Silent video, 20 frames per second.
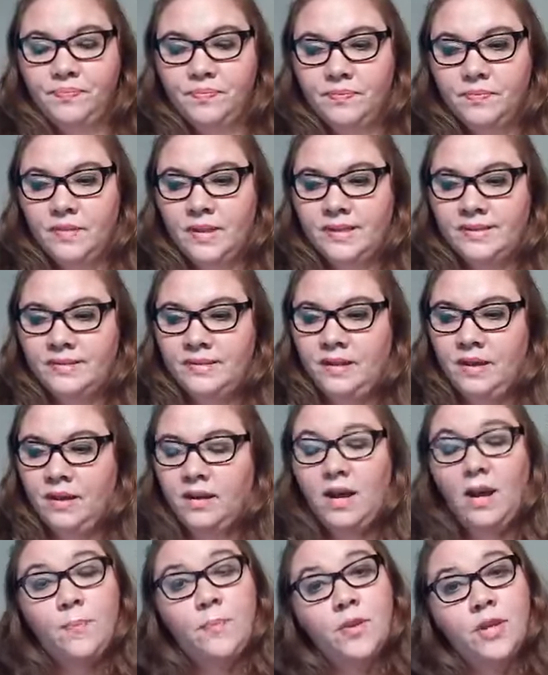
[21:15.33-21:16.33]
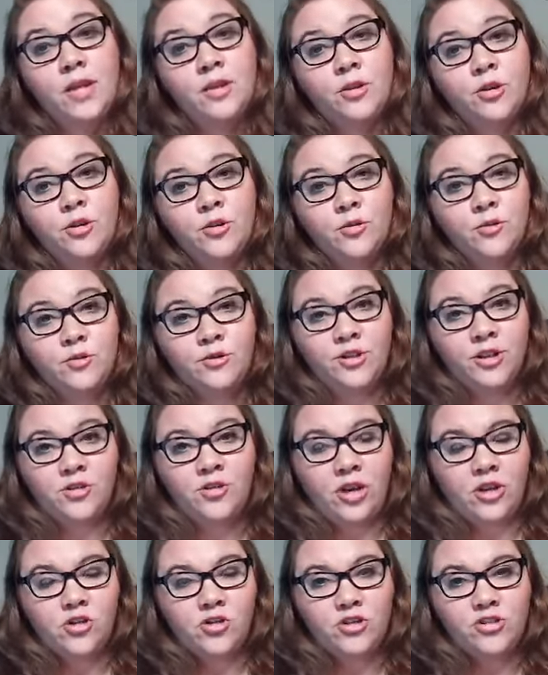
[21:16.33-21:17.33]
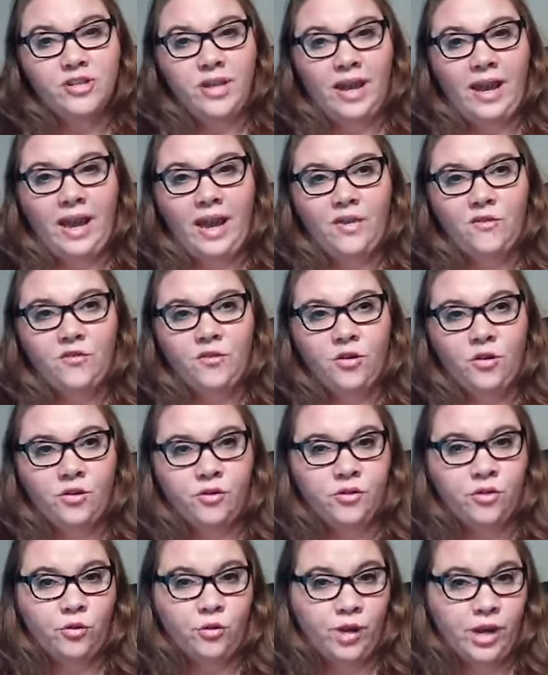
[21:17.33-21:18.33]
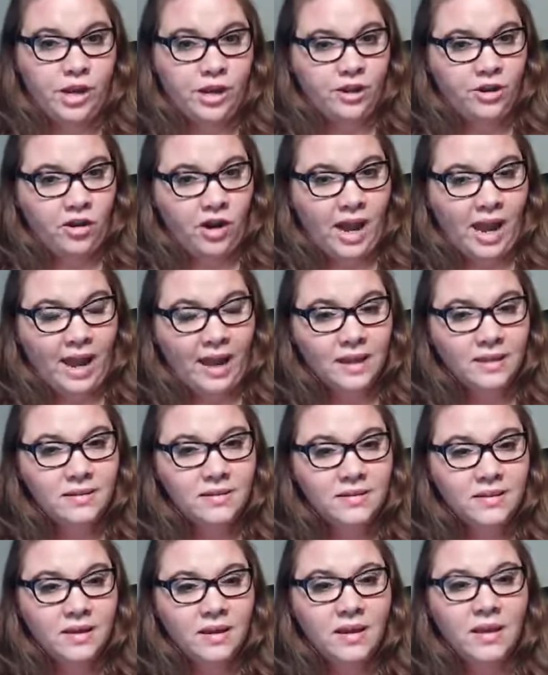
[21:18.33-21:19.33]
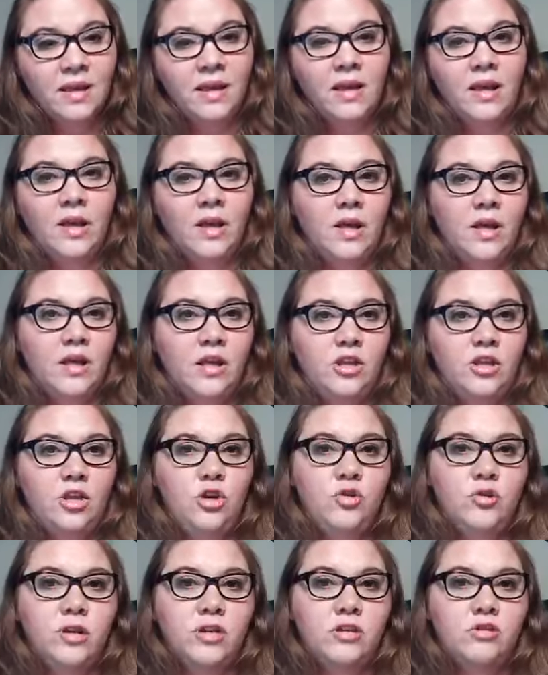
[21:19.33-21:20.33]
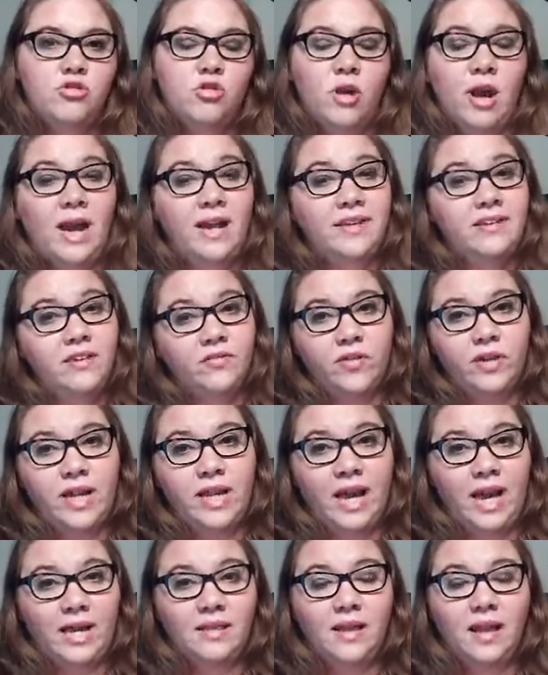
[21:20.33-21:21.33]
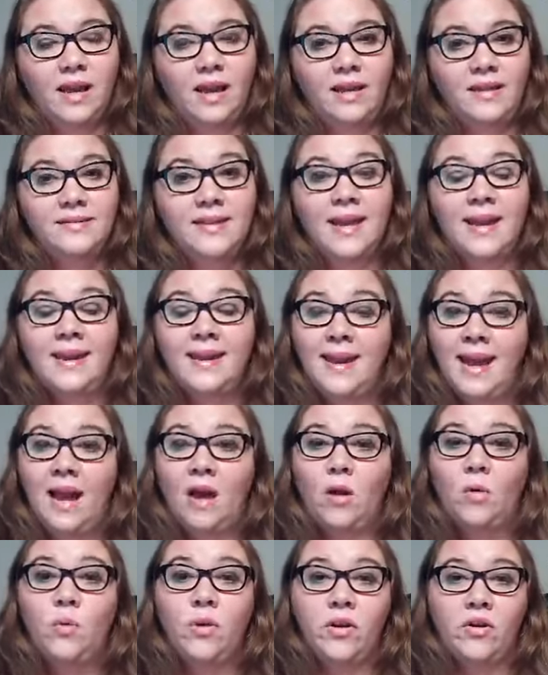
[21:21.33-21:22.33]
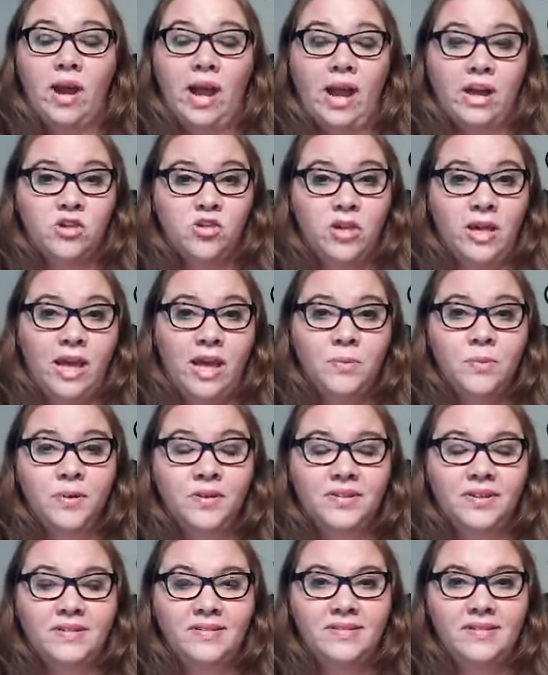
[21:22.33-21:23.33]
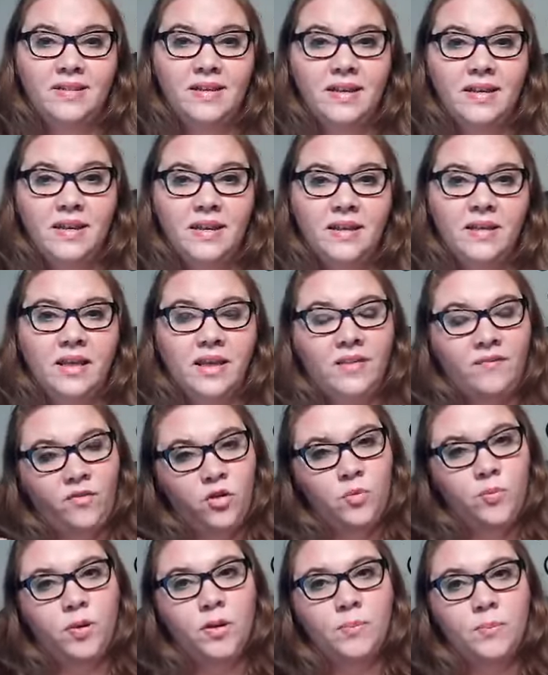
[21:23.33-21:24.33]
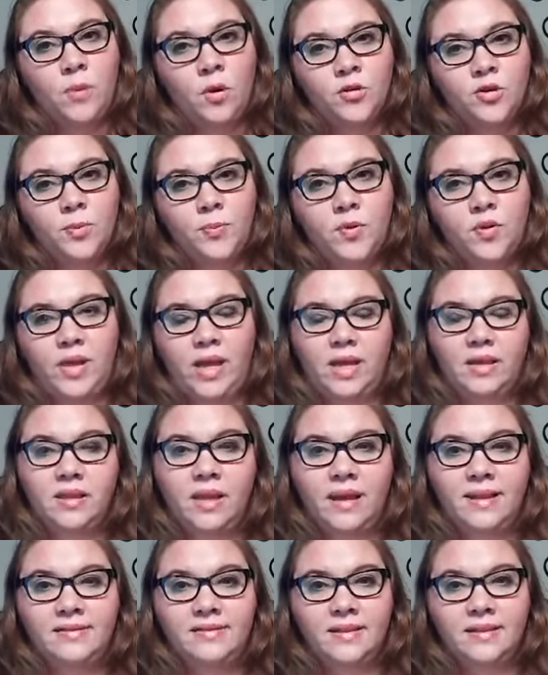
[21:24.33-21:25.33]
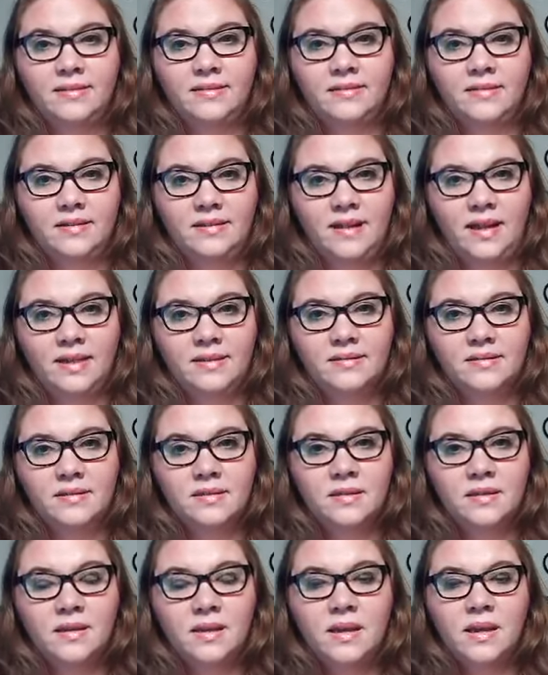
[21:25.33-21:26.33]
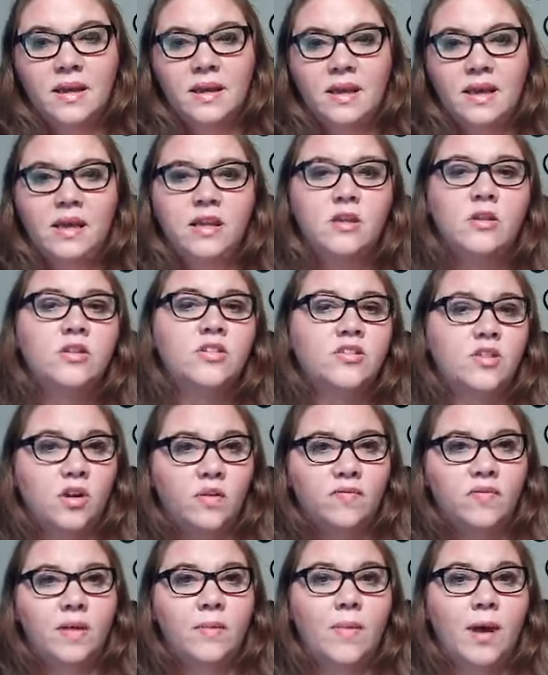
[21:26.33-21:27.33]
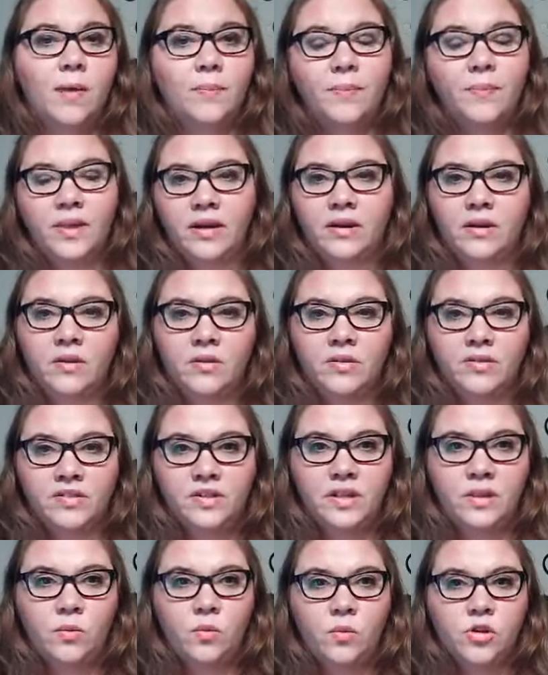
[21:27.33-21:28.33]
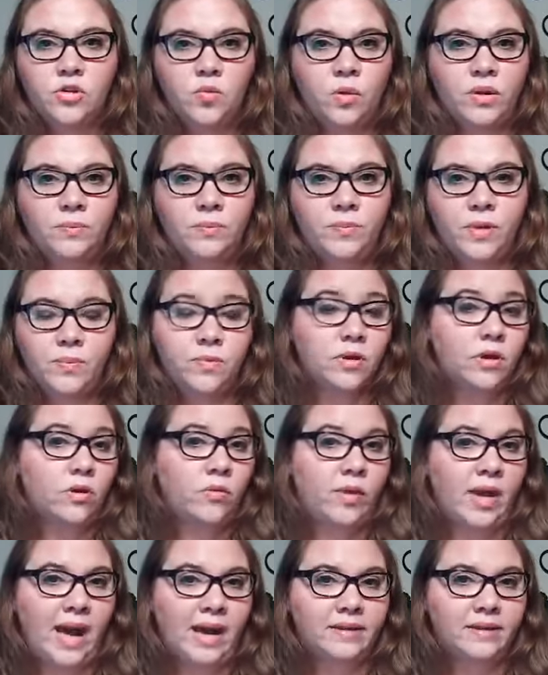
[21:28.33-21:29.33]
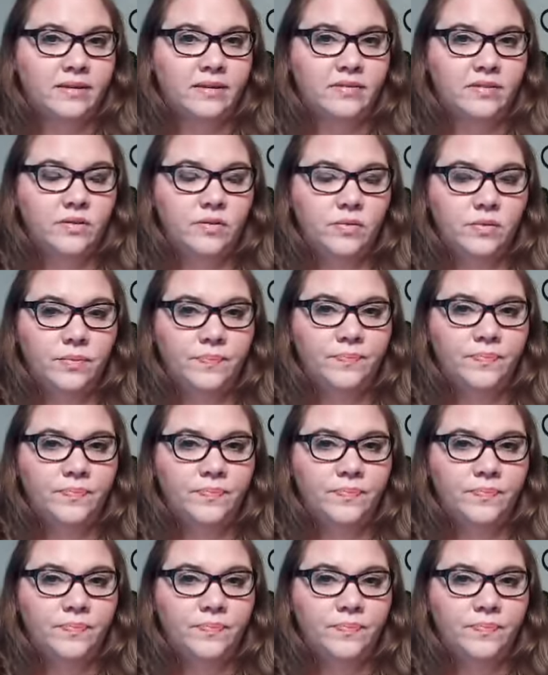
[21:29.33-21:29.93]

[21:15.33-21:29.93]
let's see, a couple other suggestions I have for creating your ads. You can try different headlines, and now we are actually able to see, like if you put multiple headlines in to test, it'll serve them up and it'll see which one people are reacting to.